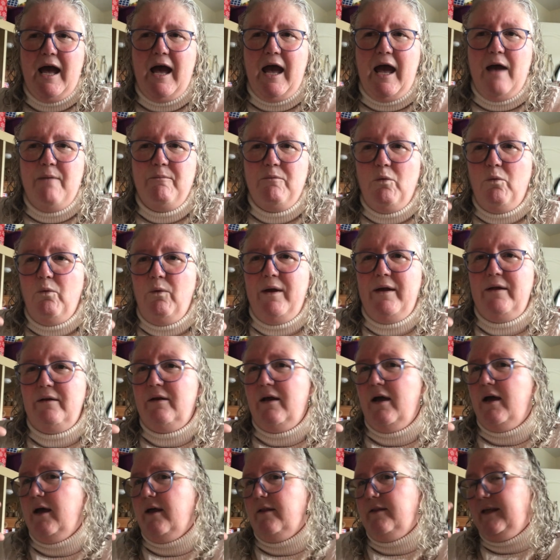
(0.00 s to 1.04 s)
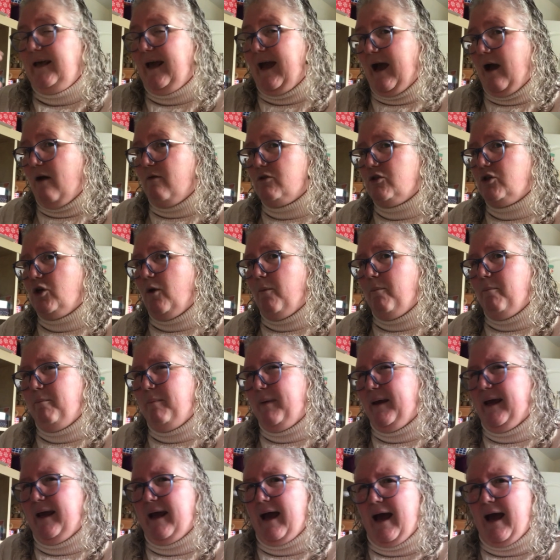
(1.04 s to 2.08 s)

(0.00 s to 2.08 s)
will the outcome be